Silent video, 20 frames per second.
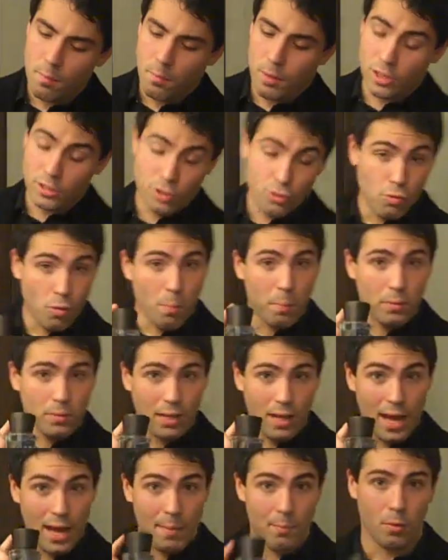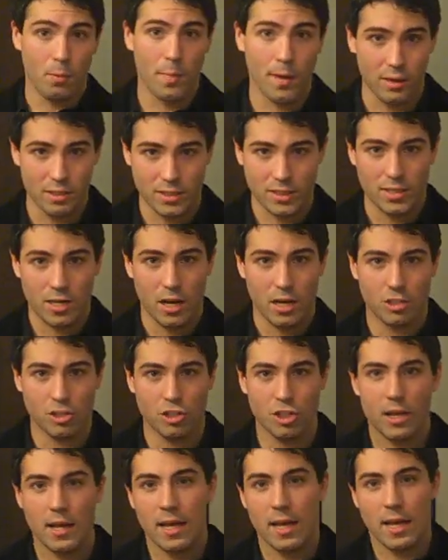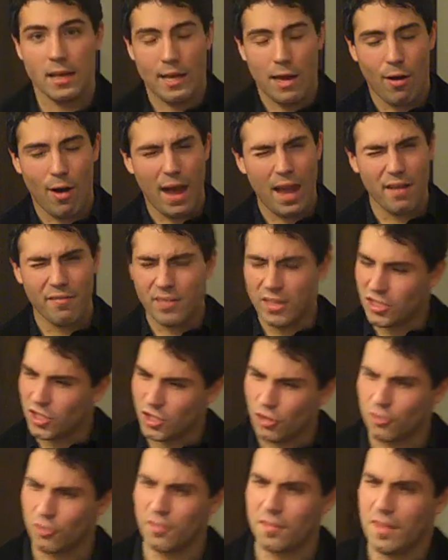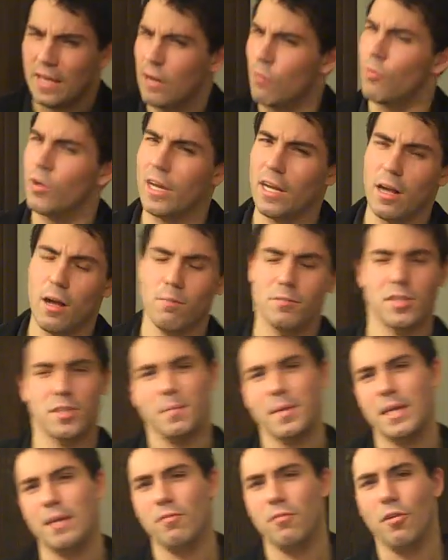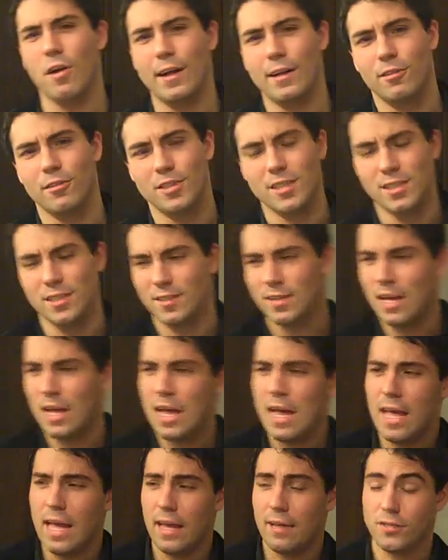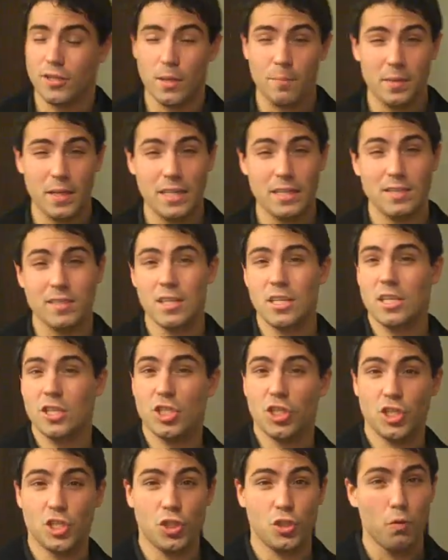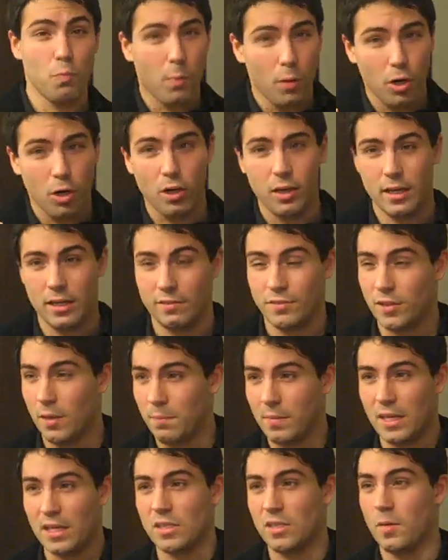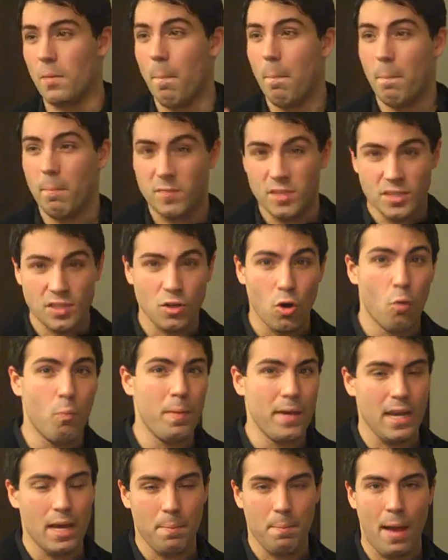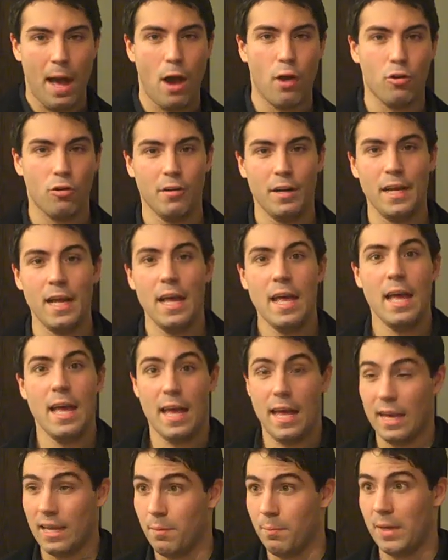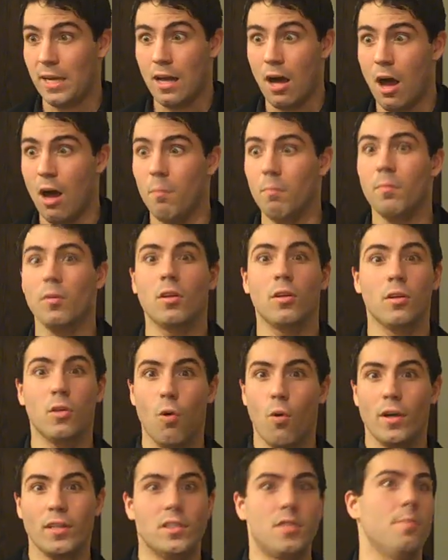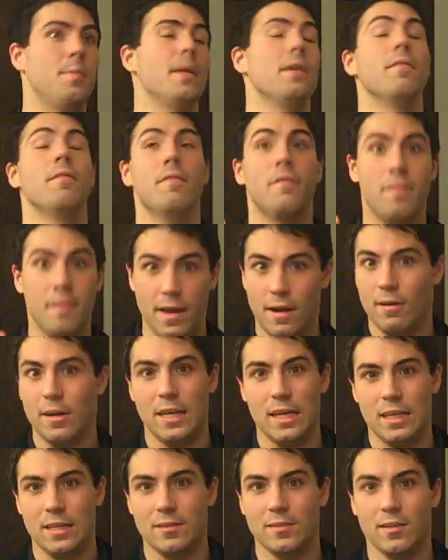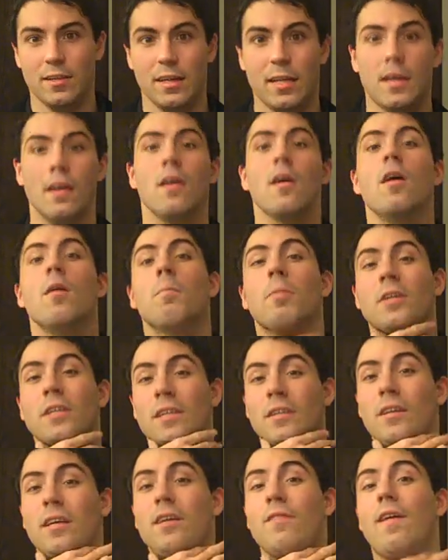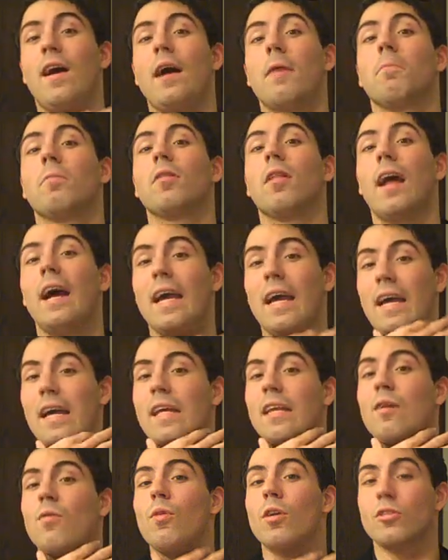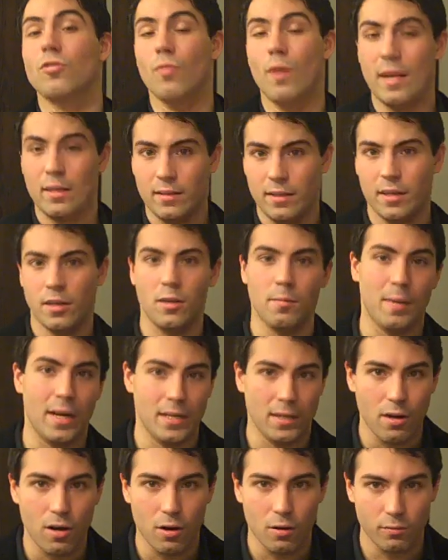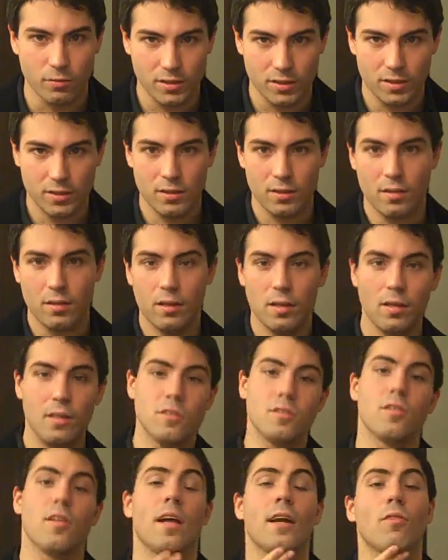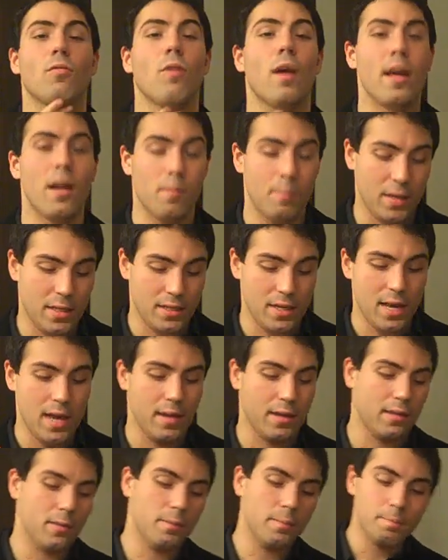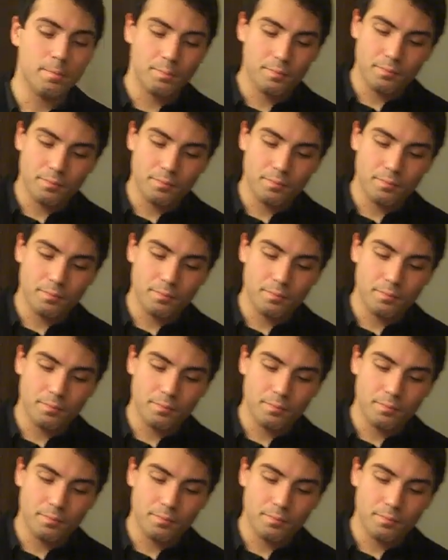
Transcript: But to apply Burberry's Touch. Now I have this certain thing when it comes to me in fragrances. If something's soapy and powdery, it can become cloying to me very easily. Particularly if I apply it anywhere directly under my nose. So like right on my neck.